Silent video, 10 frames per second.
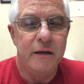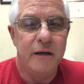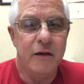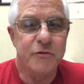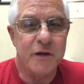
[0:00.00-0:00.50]

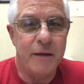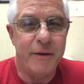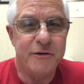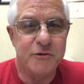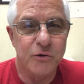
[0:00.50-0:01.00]
every time
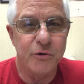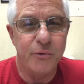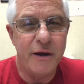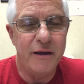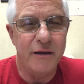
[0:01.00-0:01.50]
I turned
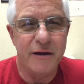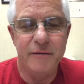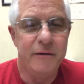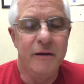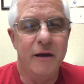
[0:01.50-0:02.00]
around,
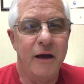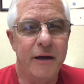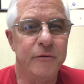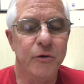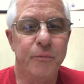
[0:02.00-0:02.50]
I'd,
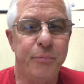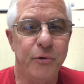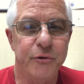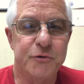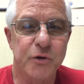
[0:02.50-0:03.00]
I'd go to
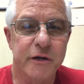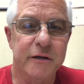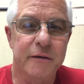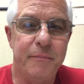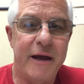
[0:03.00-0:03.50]
pull the truck
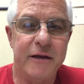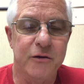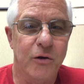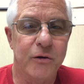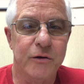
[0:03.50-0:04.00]
in the
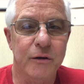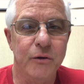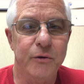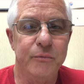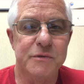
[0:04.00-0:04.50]
backyard and
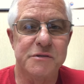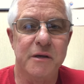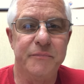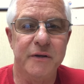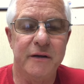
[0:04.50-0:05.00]
load it with
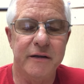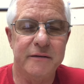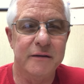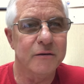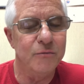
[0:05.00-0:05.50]
something, and I'd
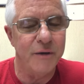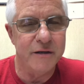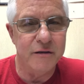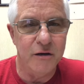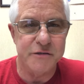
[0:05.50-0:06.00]
think, oh my
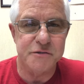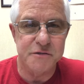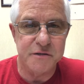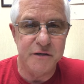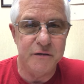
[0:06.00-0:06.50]
gosh,
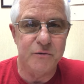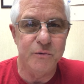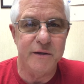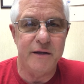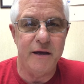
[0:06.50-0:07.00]
just getting through
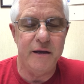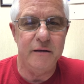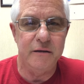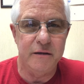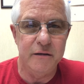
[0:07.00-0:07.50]
the
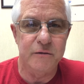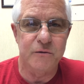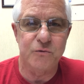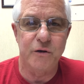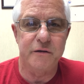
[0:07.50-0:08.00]
gate and getting the
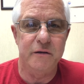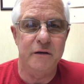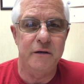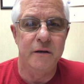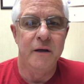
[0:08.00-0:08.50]
truck
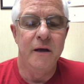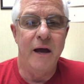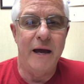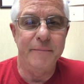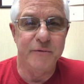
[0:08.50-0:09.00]
in,
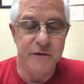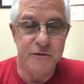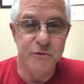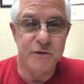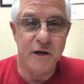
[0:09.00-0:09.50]
I'm getting
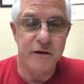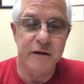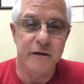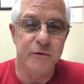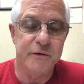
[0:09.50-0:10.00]
too tired. I
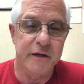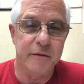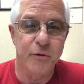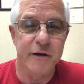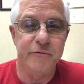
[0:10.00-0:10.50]
got to go take a
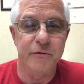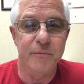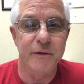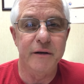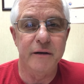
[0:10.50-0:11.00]
break for a
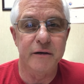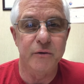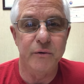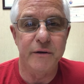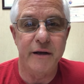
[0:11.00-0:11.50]
minute. And I'd
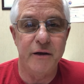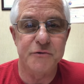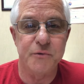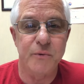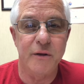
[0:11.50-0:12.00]
go in the
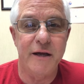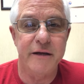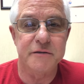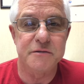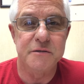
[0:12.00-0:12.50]
house and
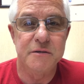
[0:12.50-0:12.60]
relax.